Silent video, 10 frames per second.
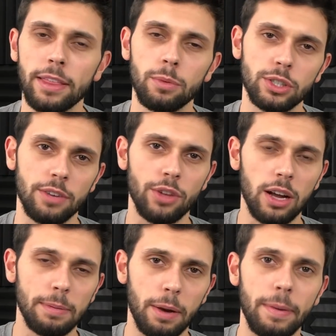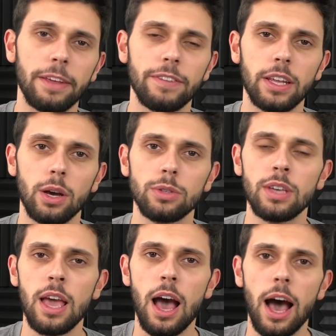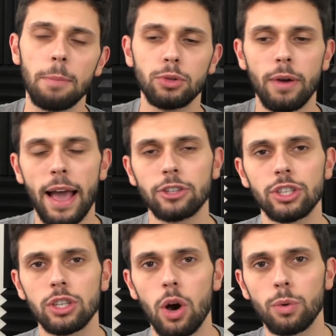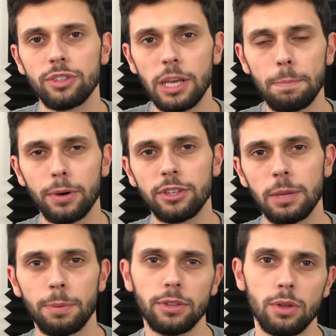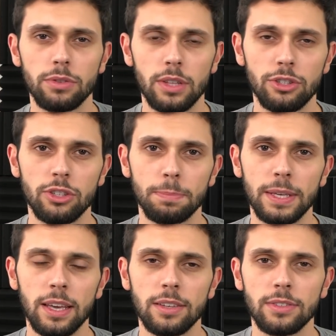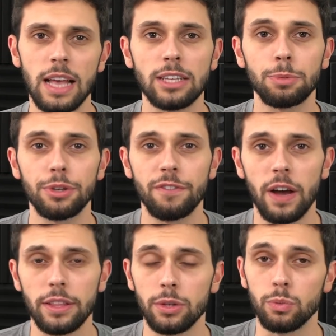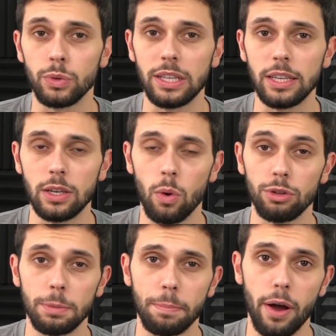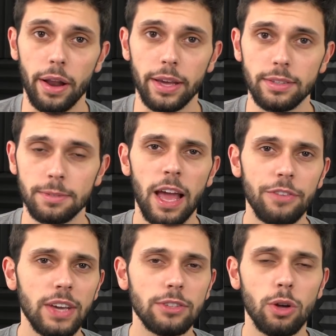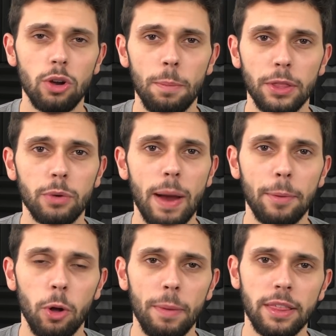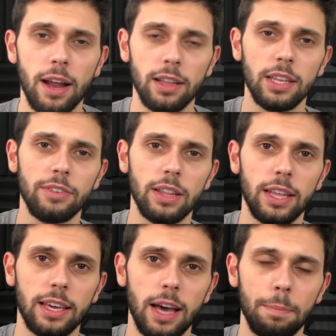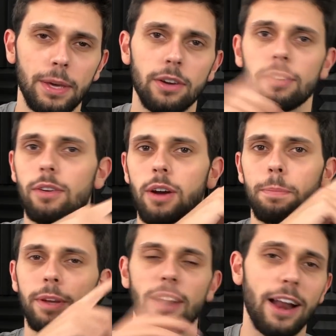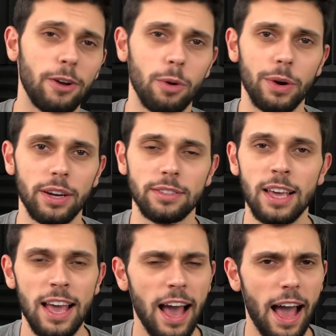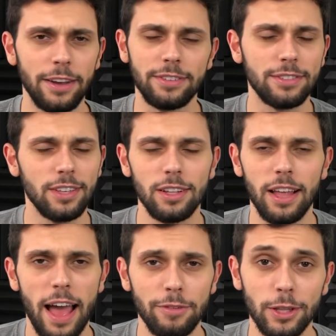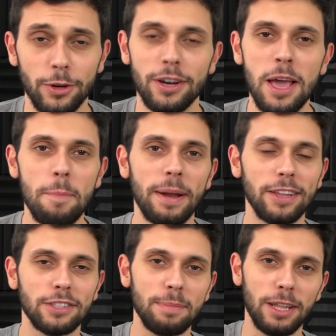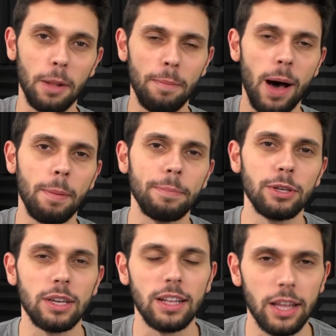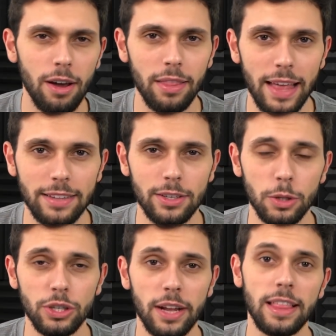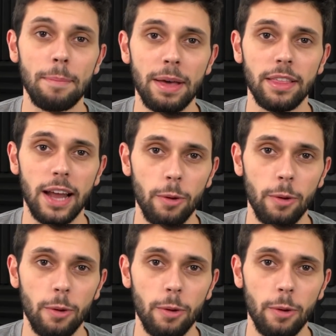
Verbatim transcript: method which i've talked about in many videos um, to actually go deeper and deeper into those niches because that's where you find the really golden products and if you guys don't know about the rabbit hole method i'll leave a link up here or up here i don't know where it is I still haven't learned, but there's gonna be a little pop-up and you can click on that to go check that method